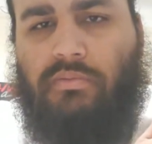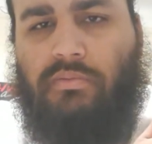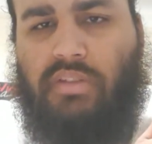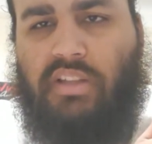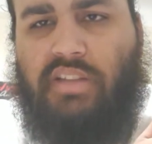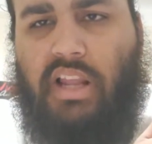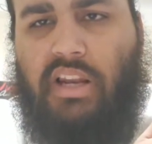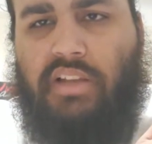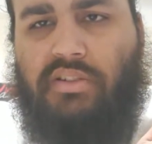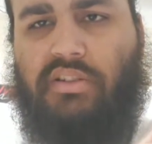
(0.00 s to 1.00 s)
things of that
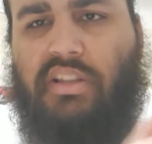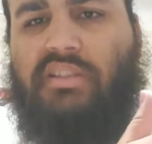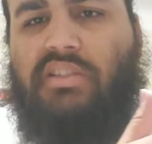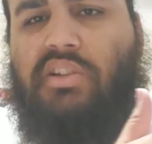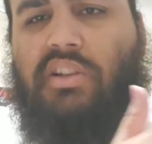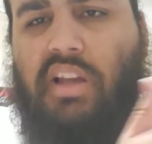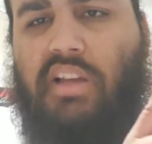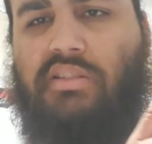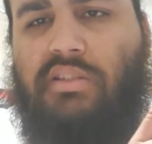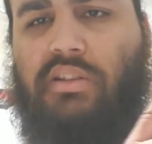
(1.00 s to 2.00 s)
nature, things that your
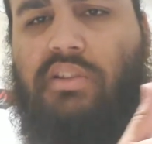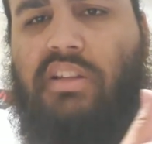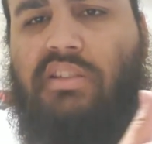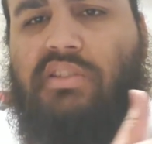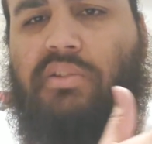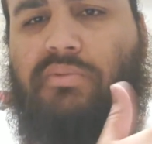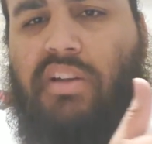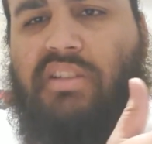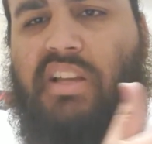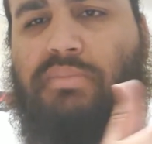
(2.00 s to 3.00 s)
lust, things that your
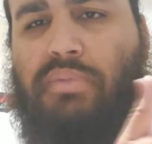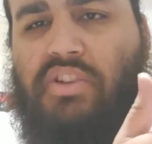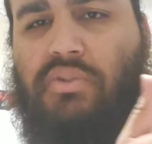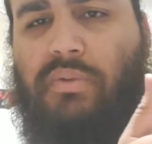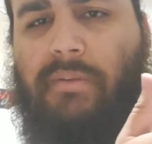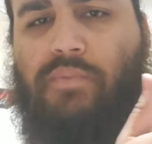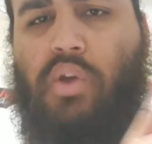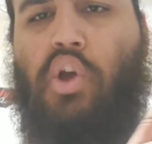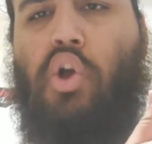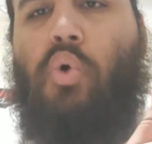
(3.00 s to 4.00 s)
flesh takes pleasure in,
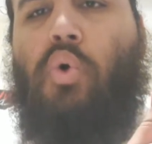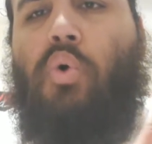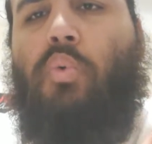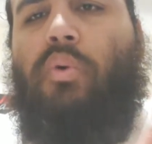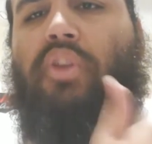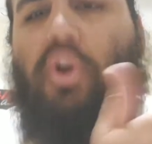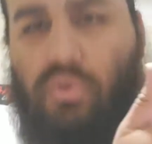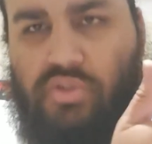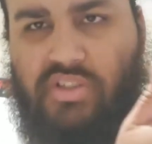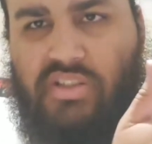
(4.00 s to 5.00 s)

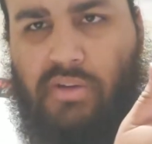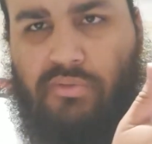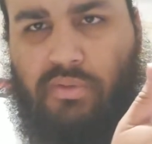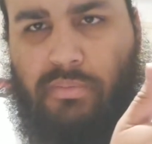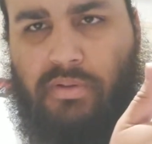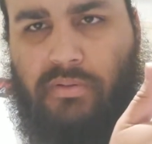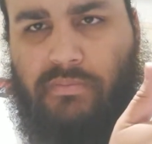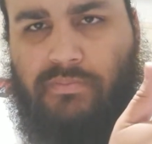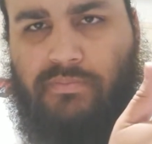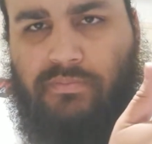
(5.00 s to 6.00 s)
withhold yourself from it.
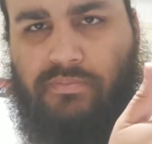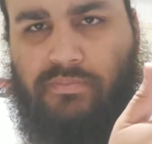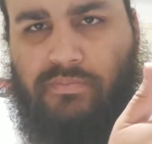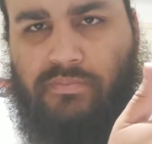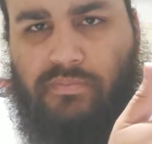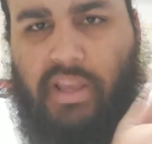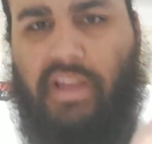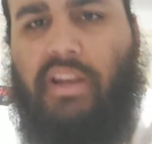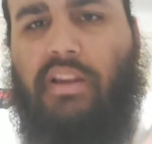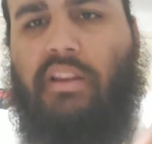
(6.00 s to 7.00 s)

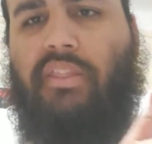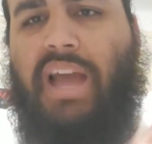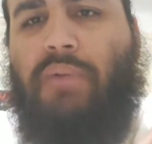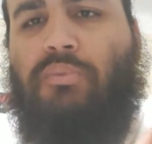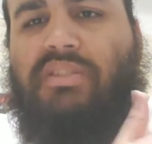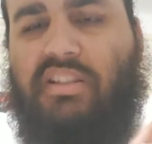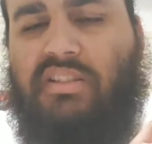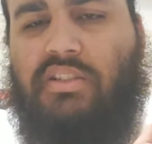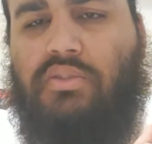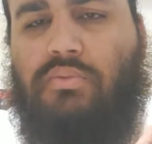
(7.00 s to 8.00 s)
And that
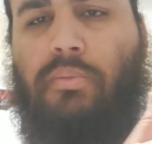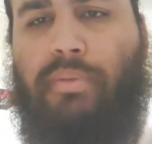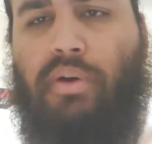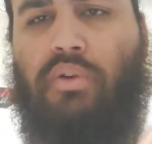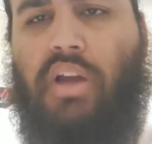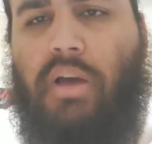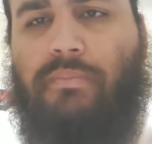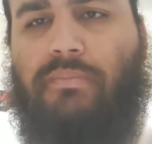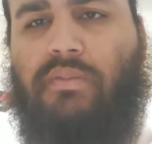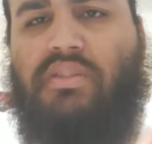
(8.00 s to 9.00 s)
resistance will build up
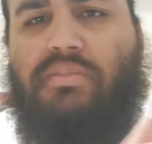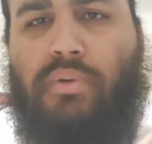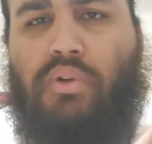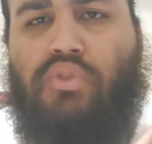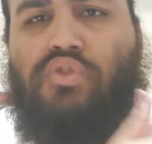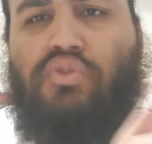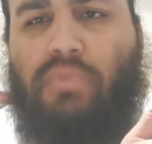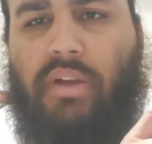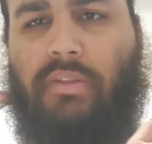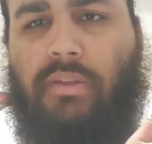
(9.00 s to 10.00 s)
spiritual
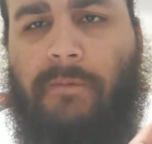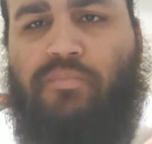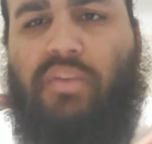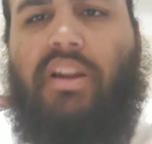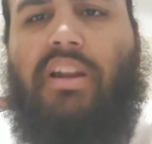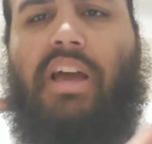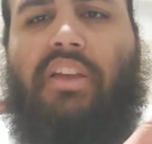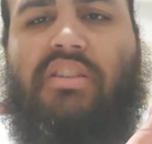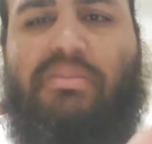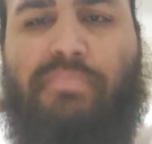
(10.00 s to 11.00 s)
strength and allow
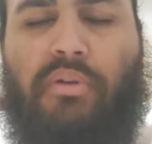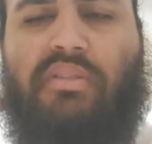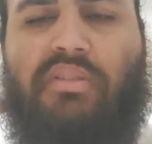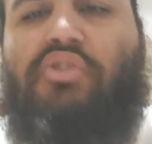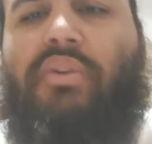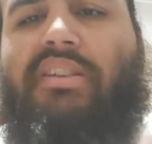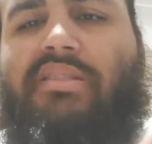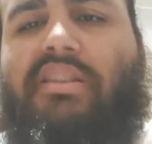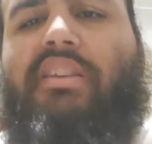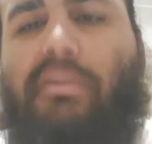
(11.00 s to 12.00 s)
your spirit to
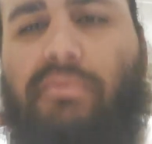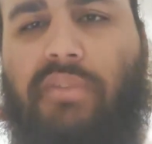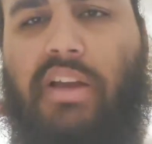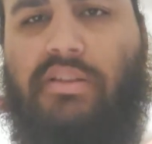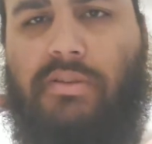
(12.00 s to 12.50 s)
transcend your flesh,